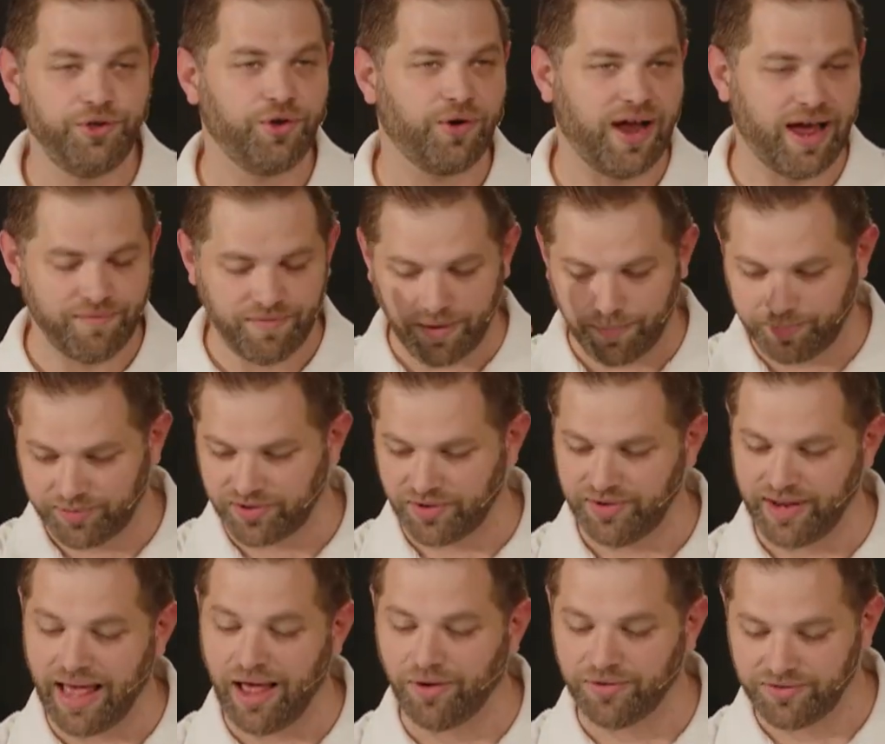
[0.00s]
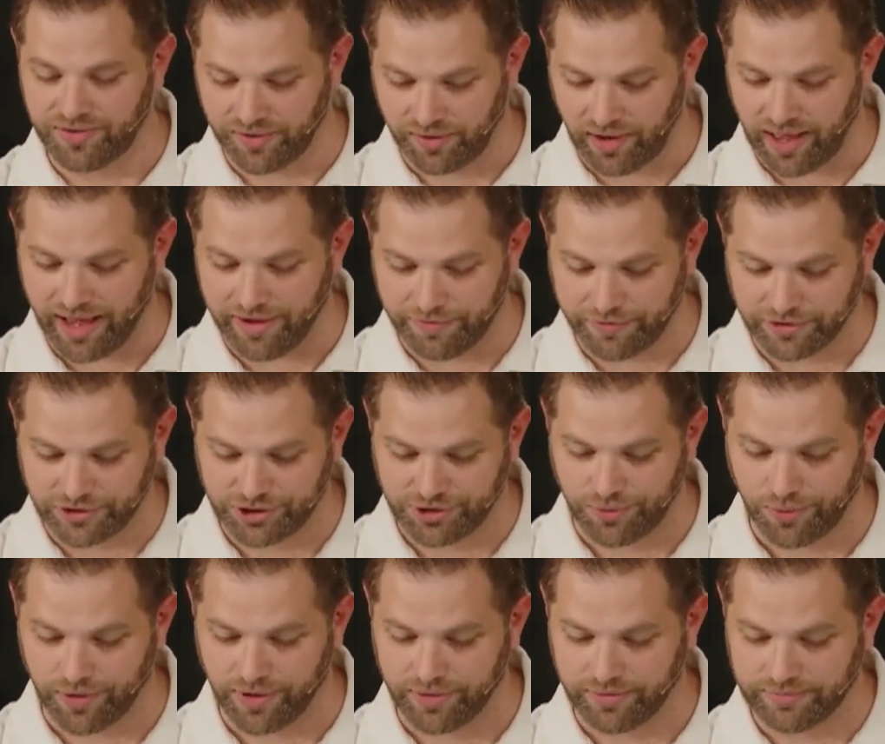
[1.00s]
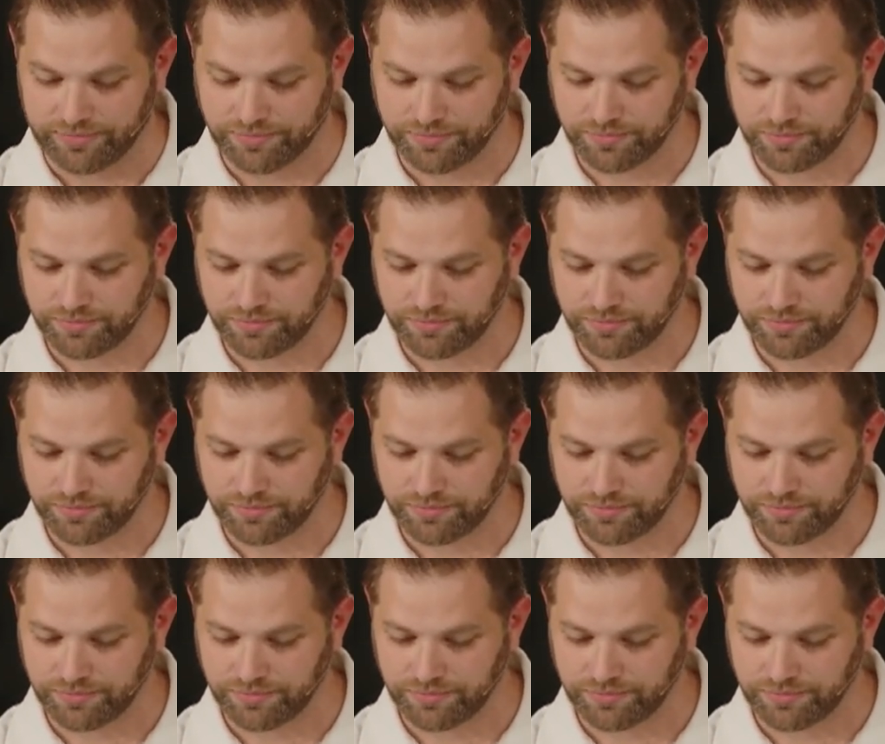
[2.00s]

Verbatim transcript: you have ups and downs in life for sure,